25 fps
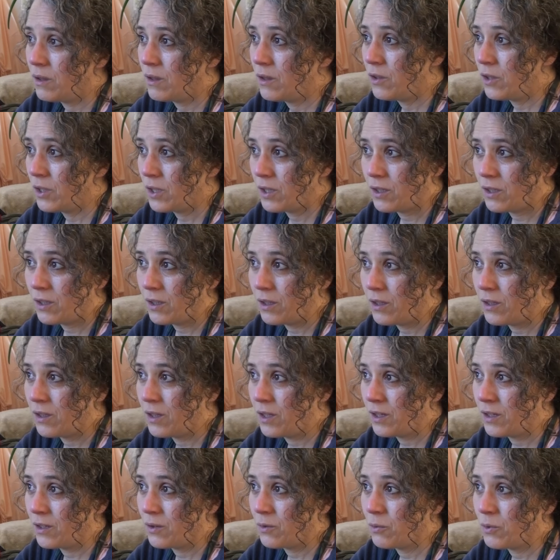The,
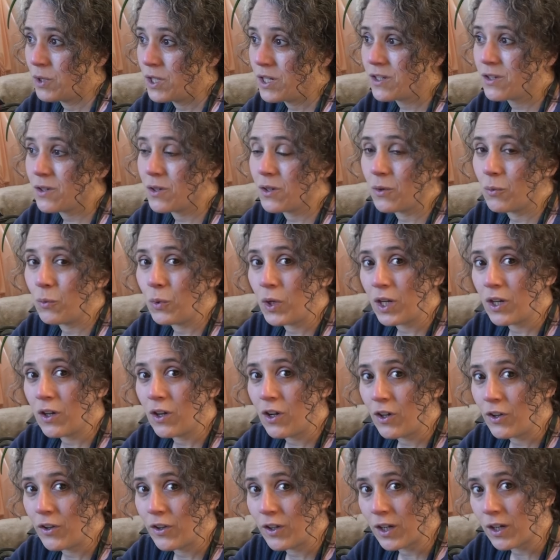the reason we
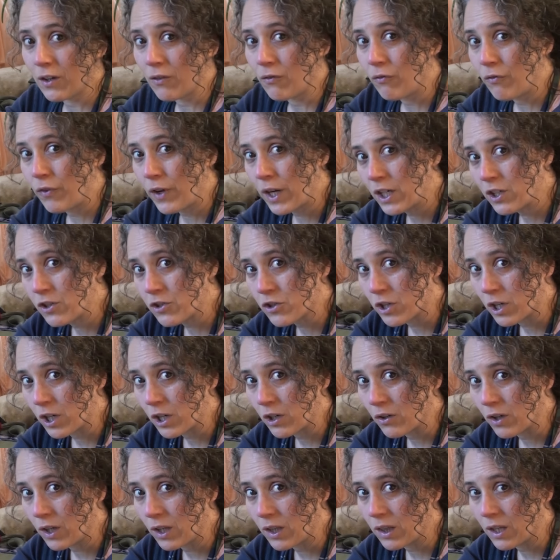call the
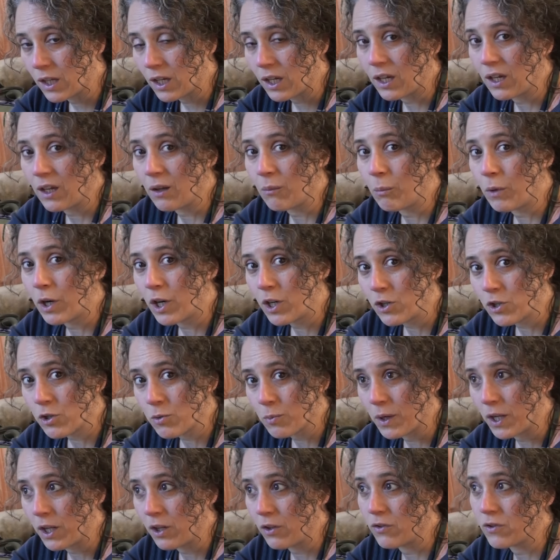confectionery thing
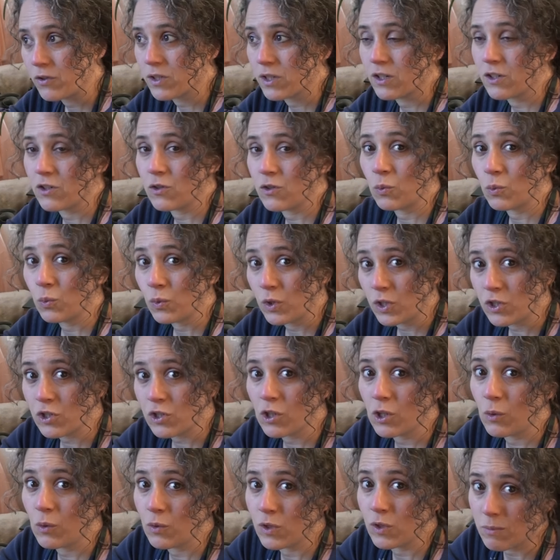marshmallows, because
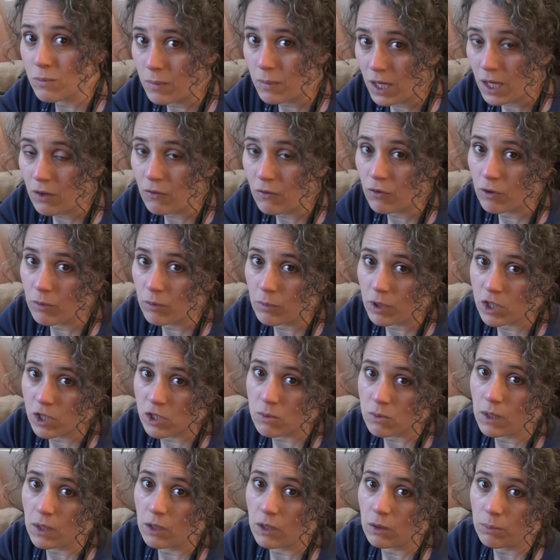originally was made for the
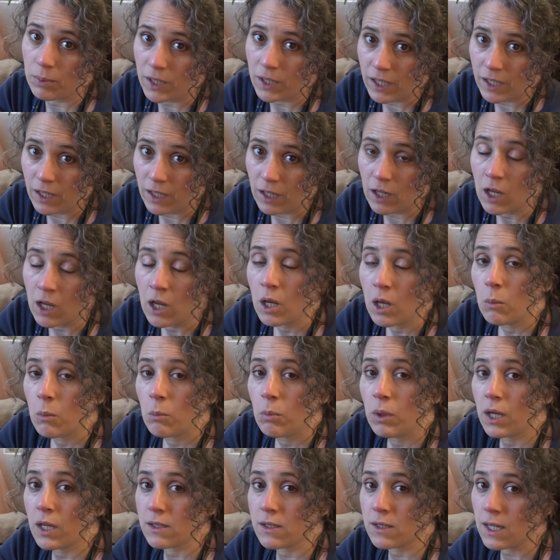marshmallow plant
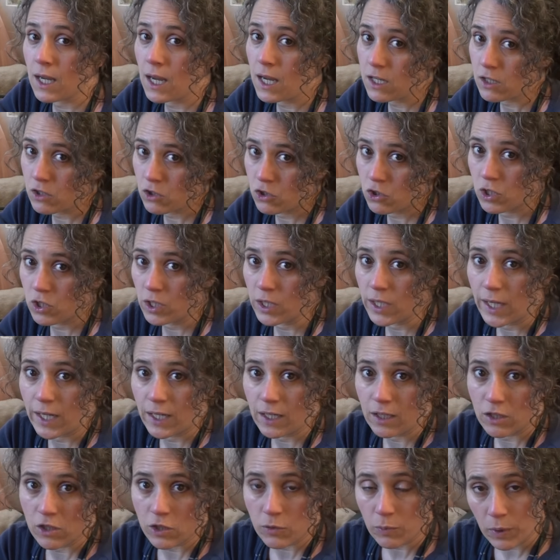because it has
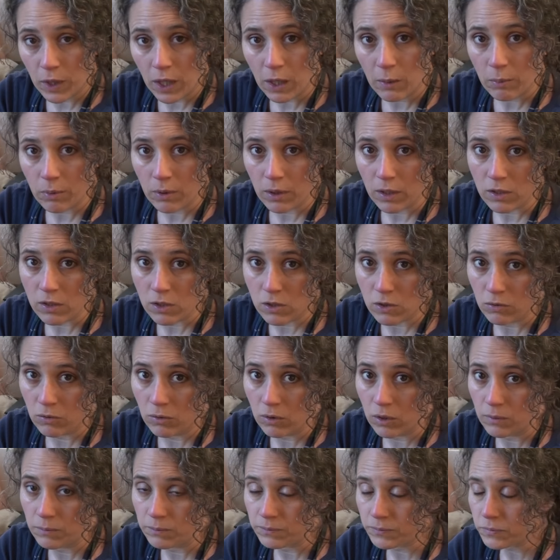gelatinous properties to
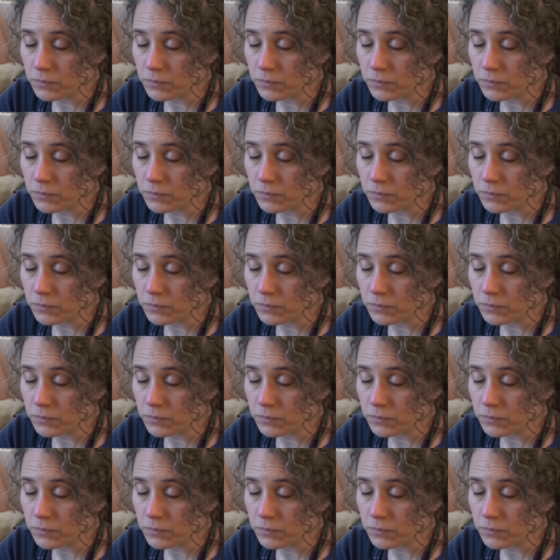it,